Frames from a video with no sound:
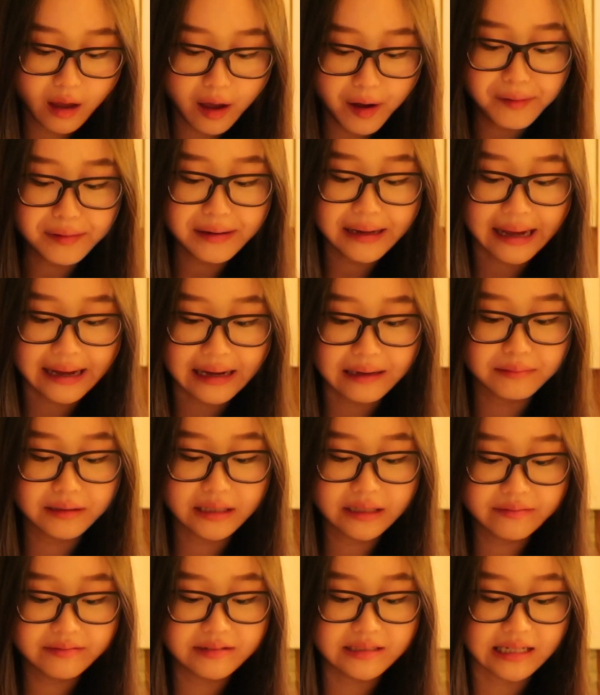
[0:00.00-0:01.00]
Okay, I'm
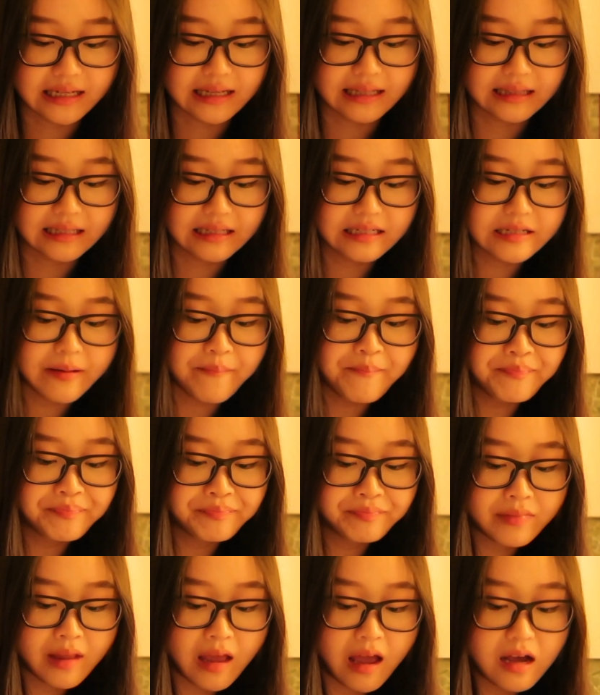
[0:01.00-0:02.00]
kind of digging this.
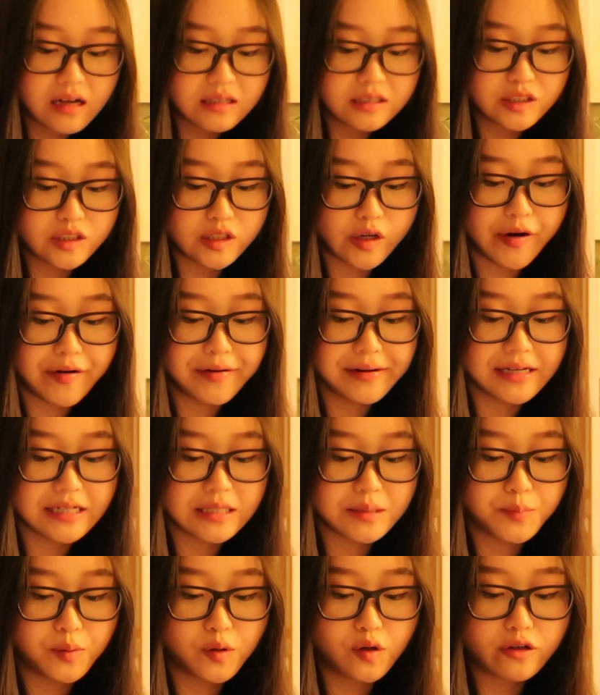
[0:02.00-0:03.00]
So
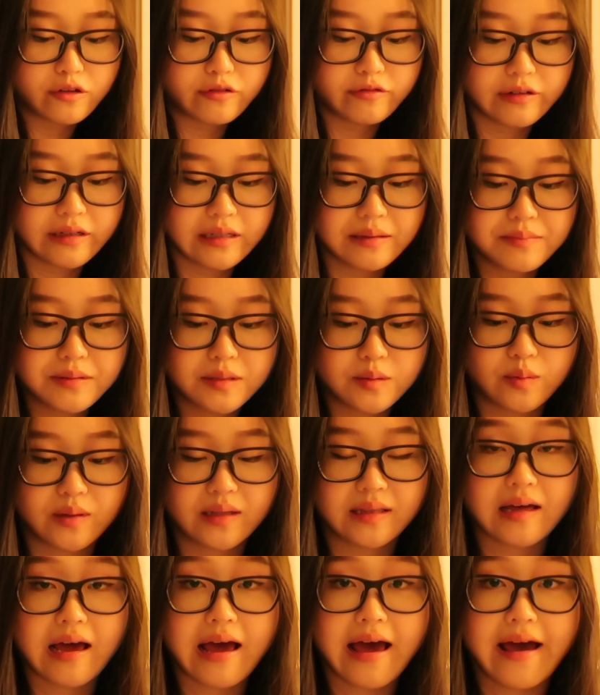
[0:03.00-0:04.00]
it's pork ribs
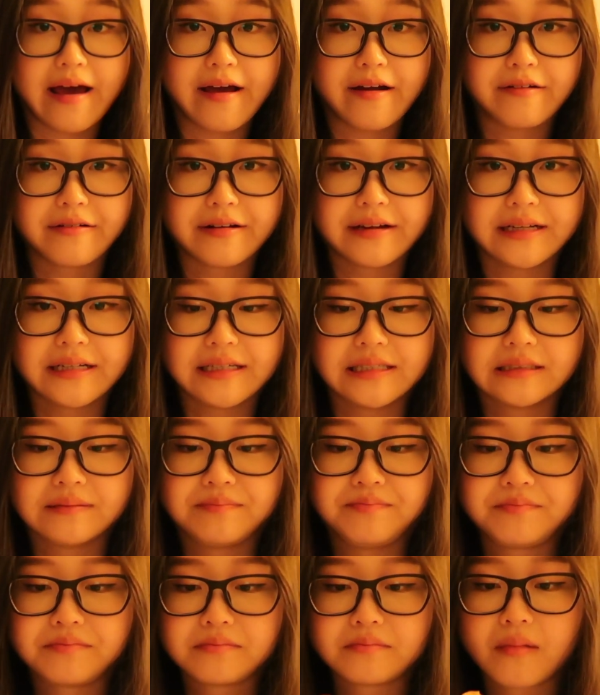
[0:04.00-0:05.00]
with hairy
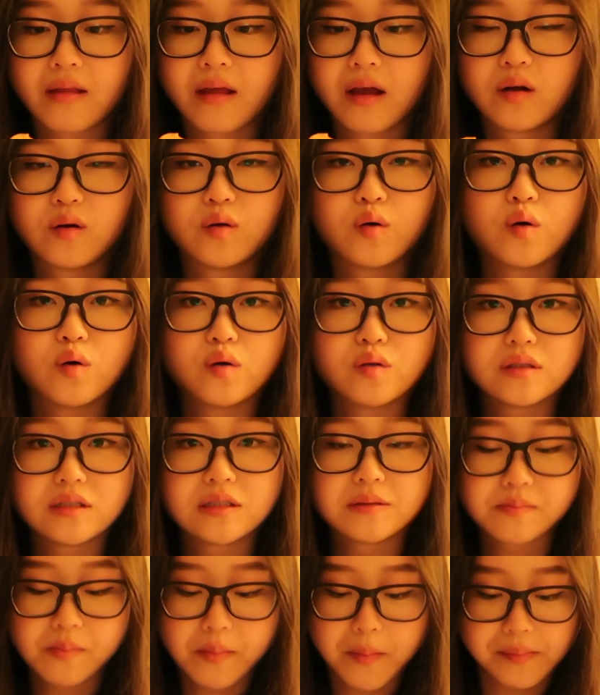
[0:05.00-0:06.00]

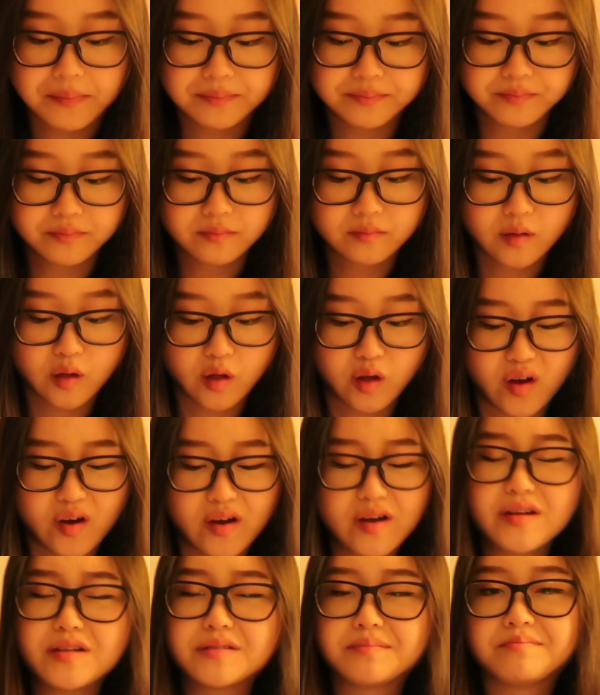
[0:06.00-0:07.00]
gourd.
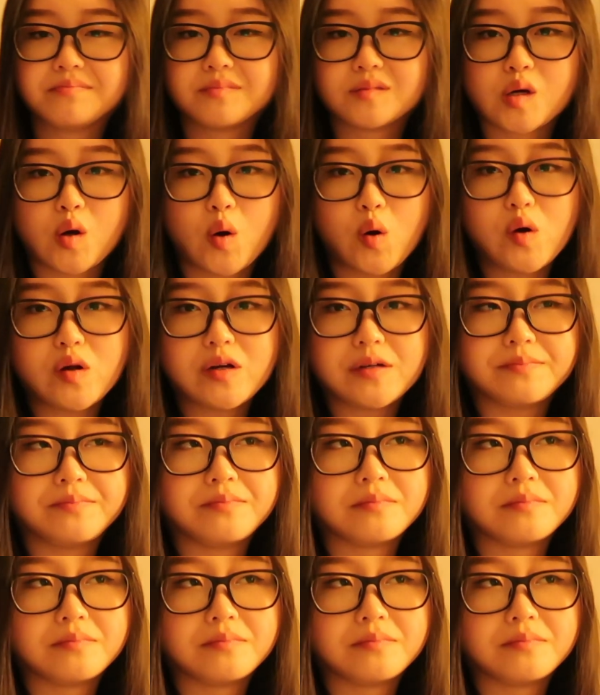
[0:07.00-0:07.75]
Good? Gourd?